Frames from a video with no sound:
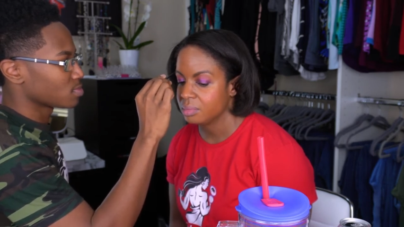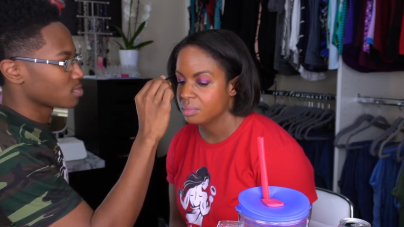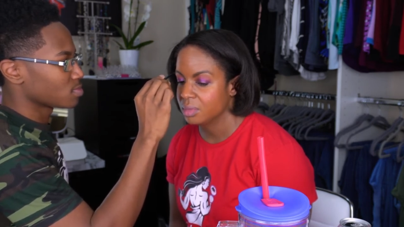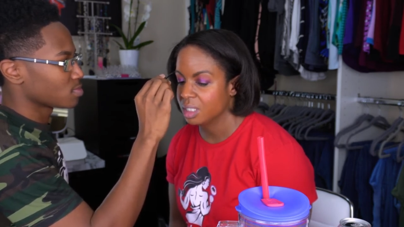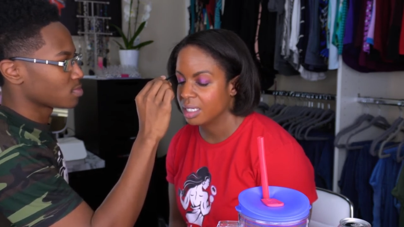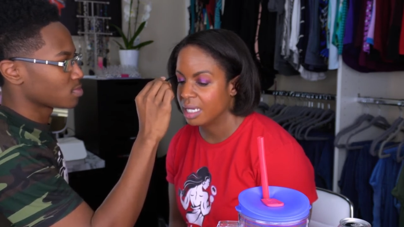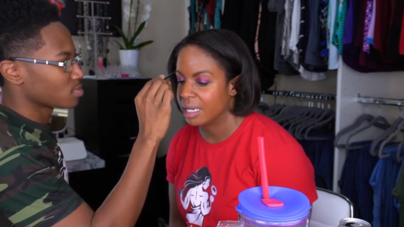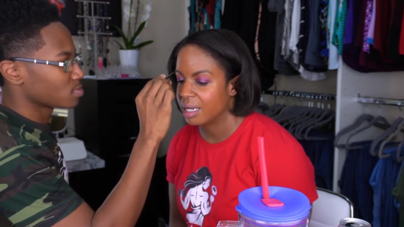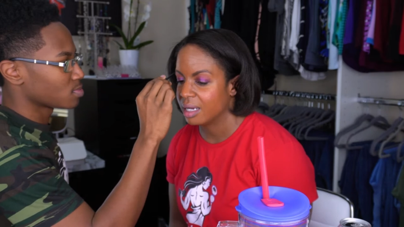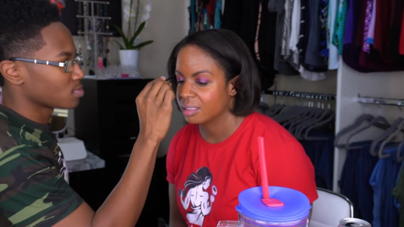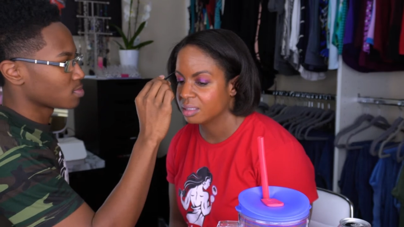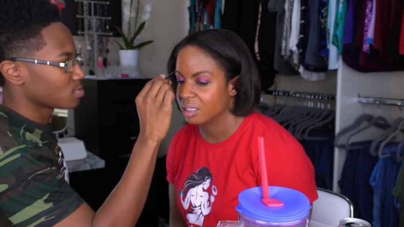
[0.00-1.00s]
Speaker 1: the
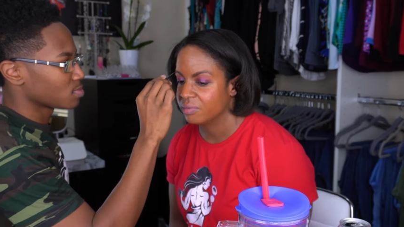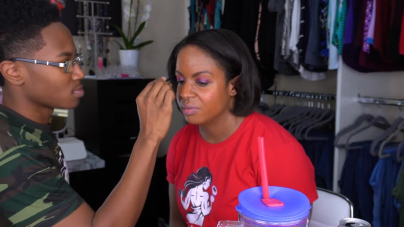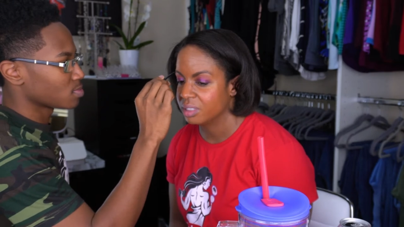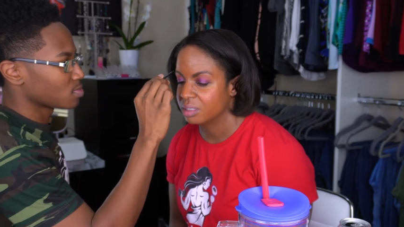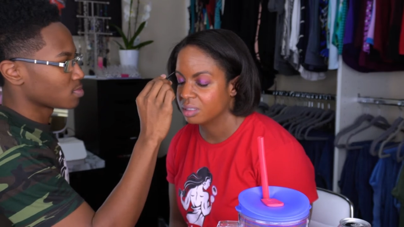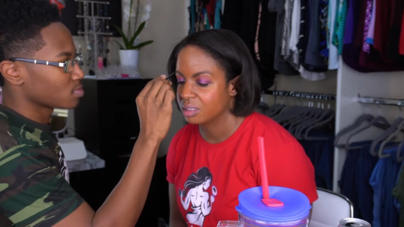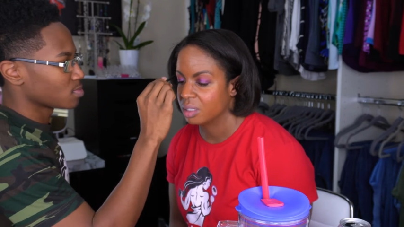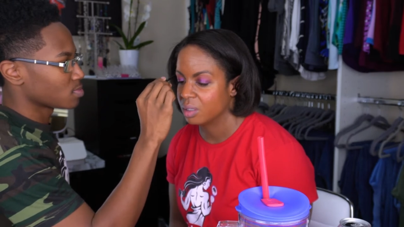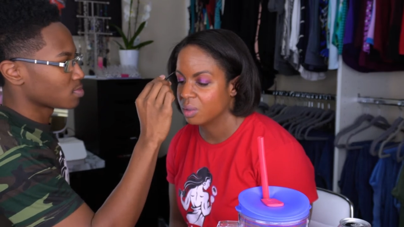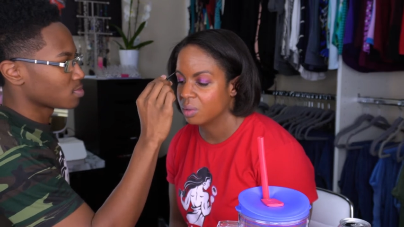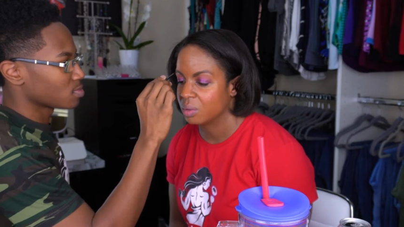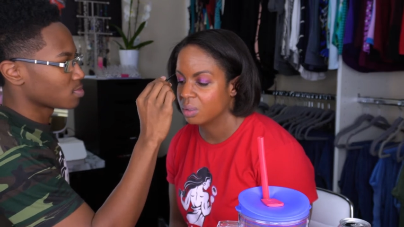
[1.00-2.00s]
chaos of it,
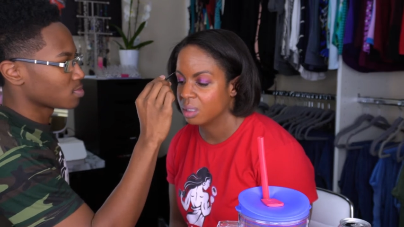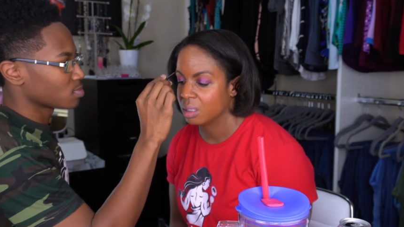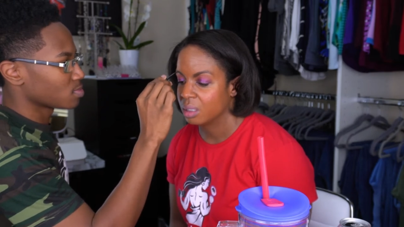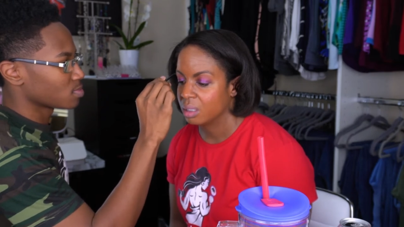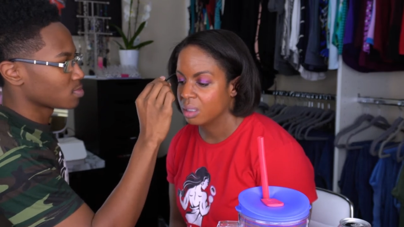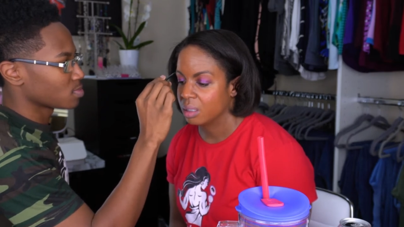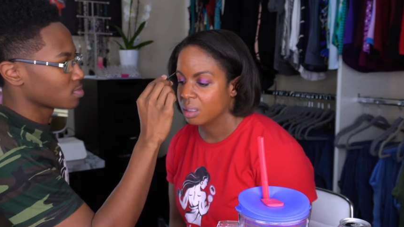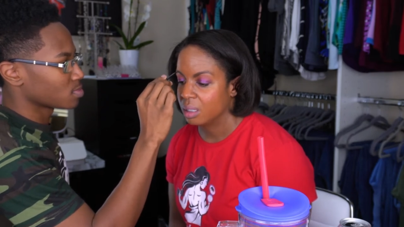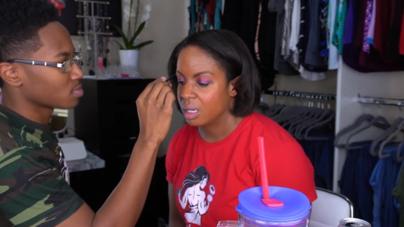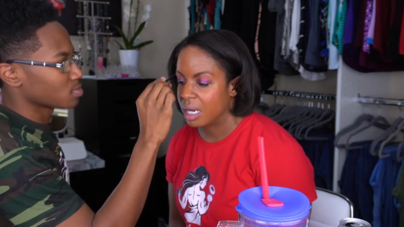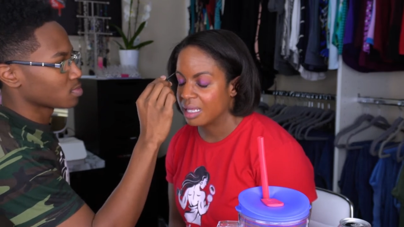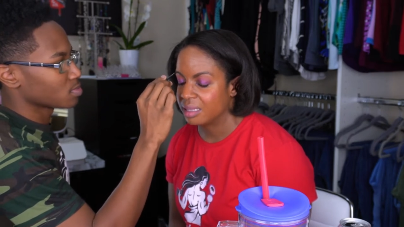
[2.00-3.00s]
so...
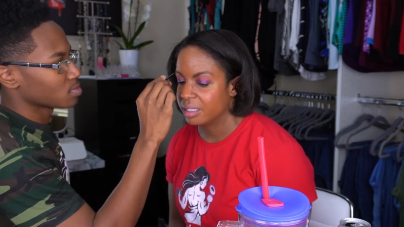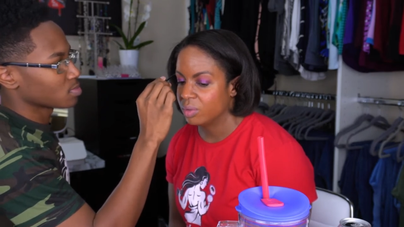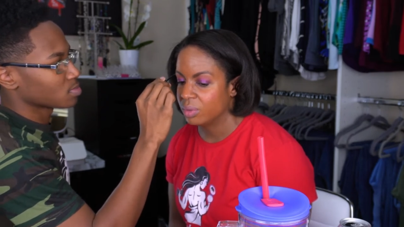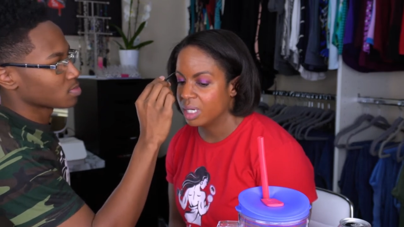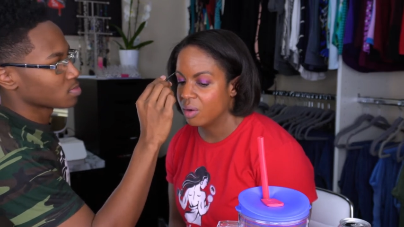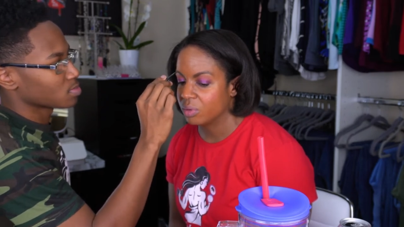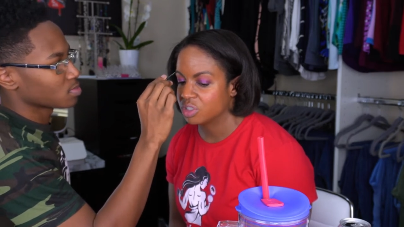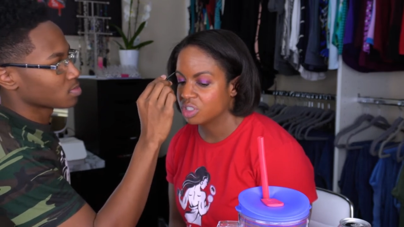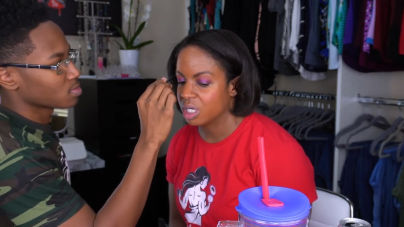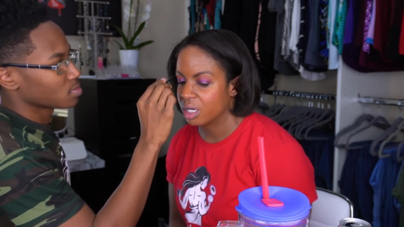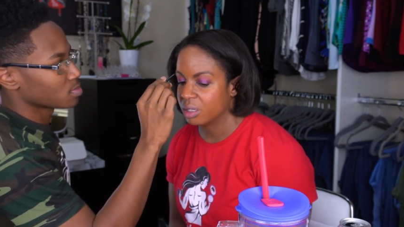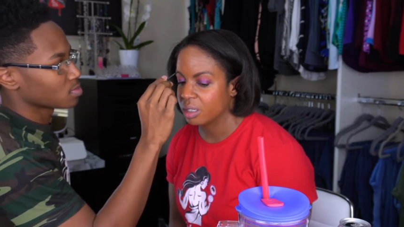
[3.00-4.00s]
I think when I was
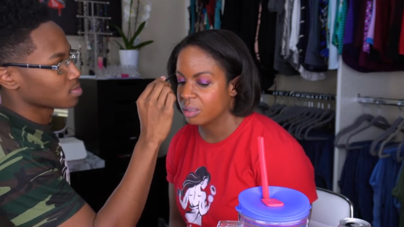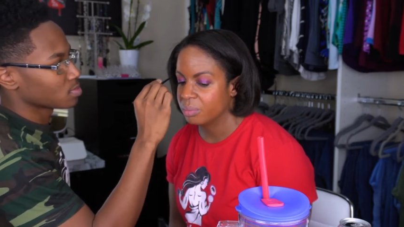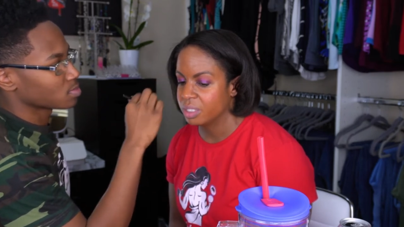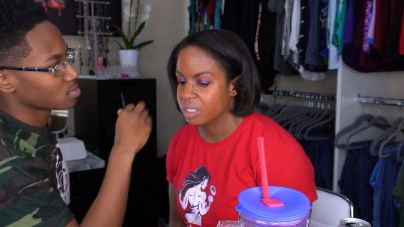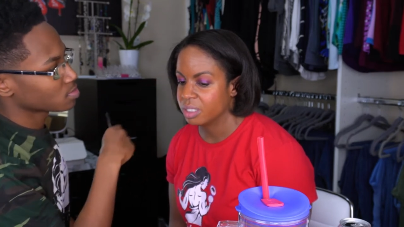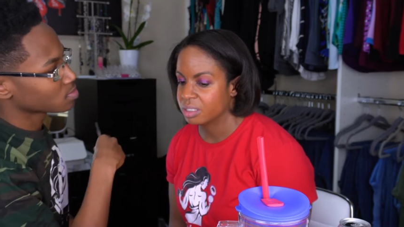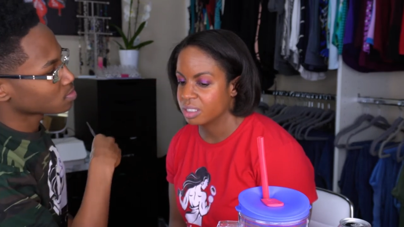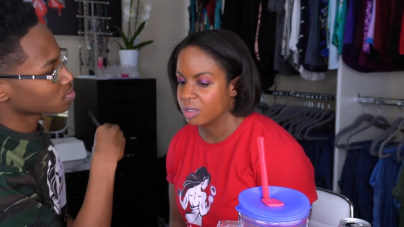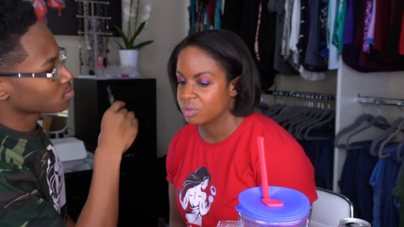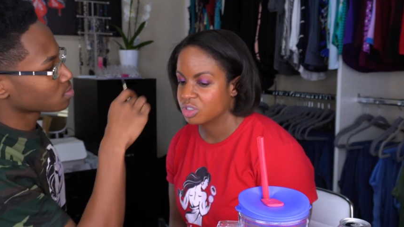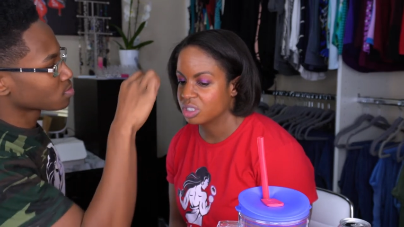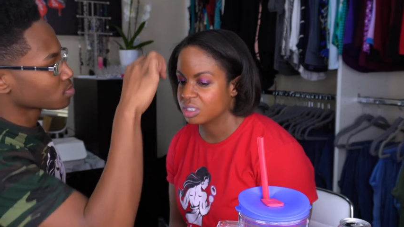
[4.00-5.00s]
younger, because I
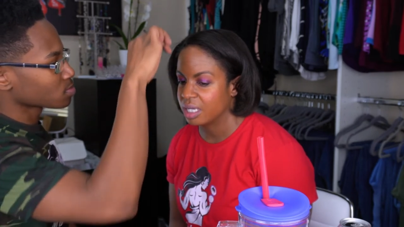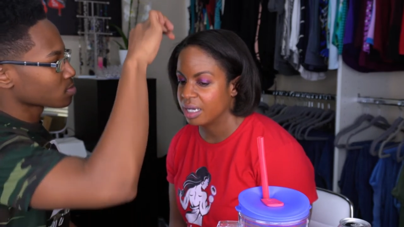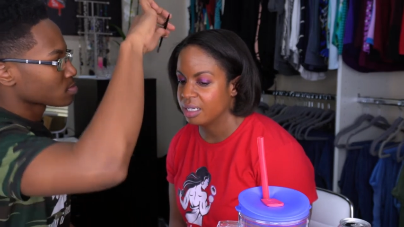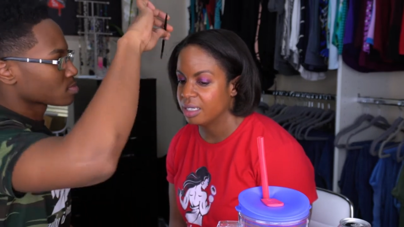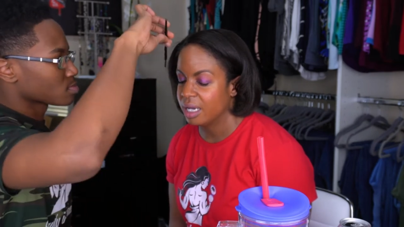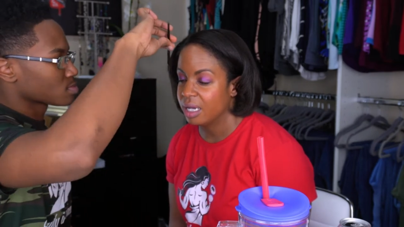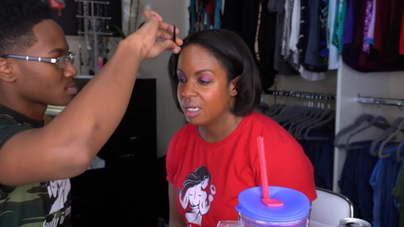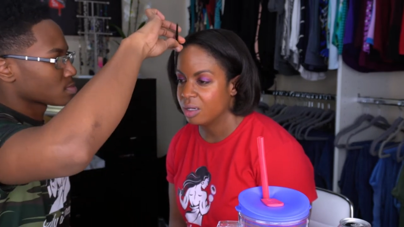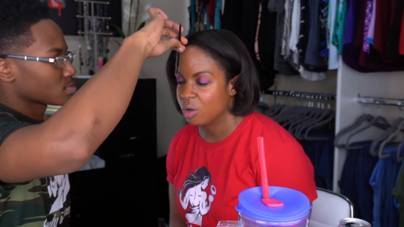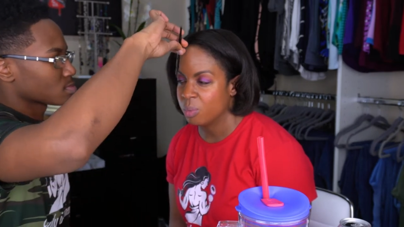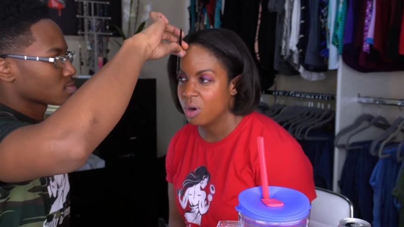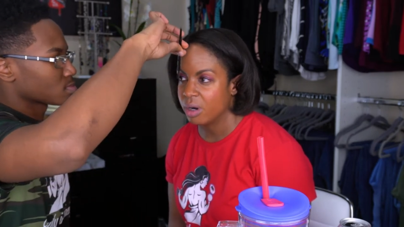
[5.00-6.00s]
was just like, yay,
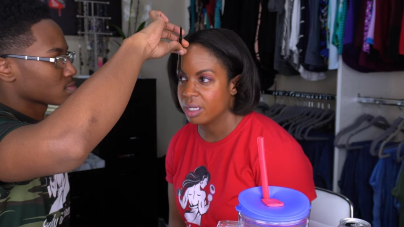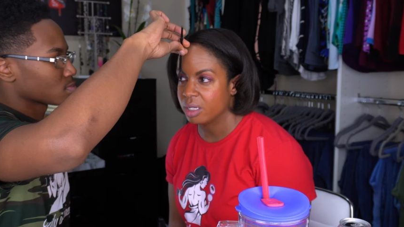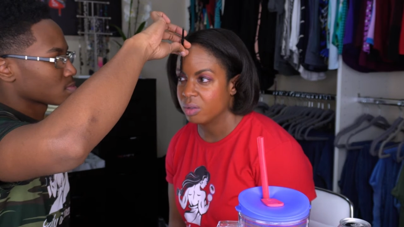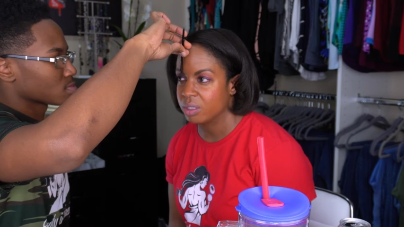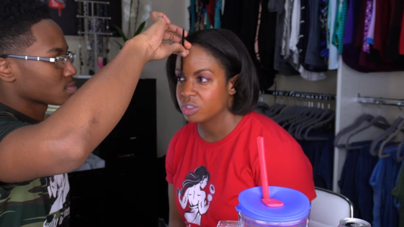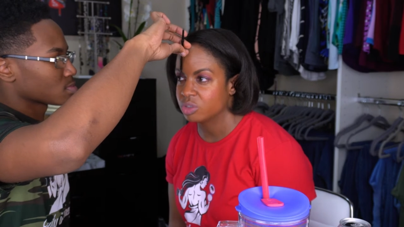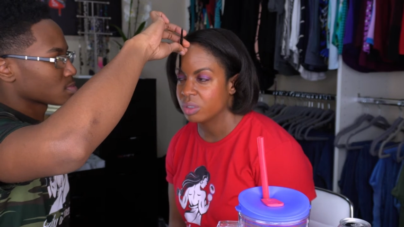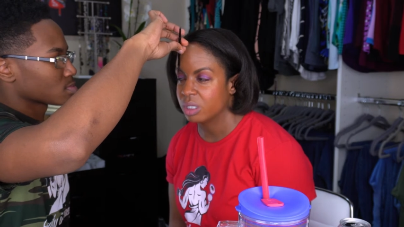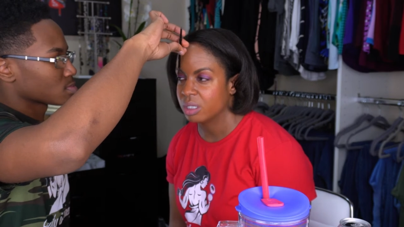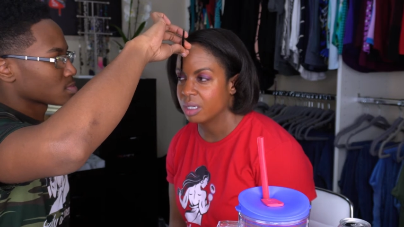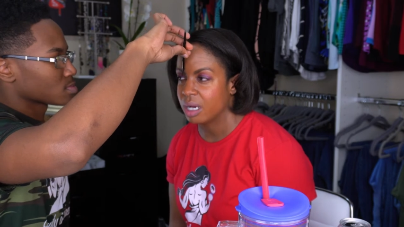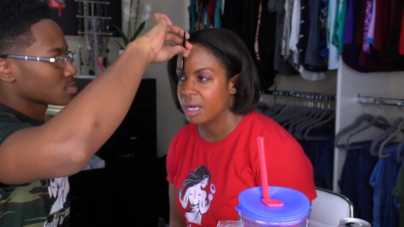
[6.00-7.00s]
go party, go get
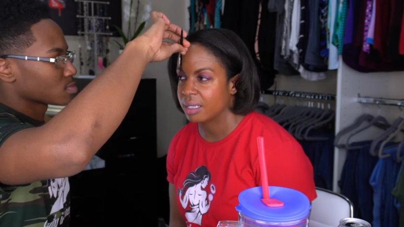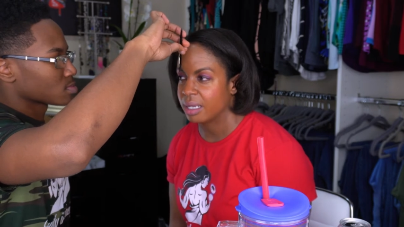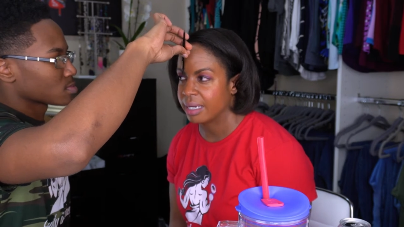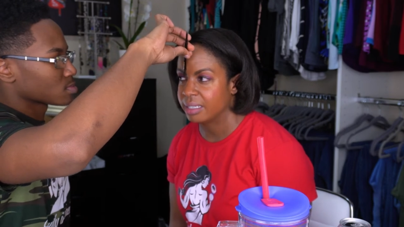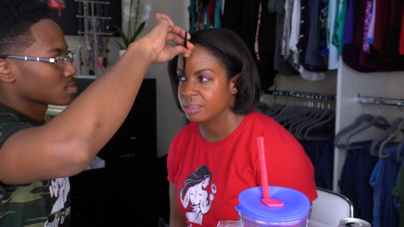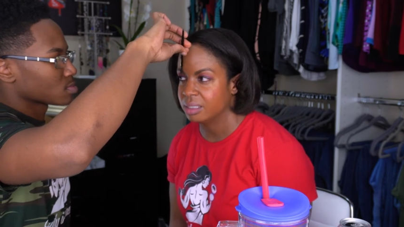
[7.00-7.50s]
drunk, I liked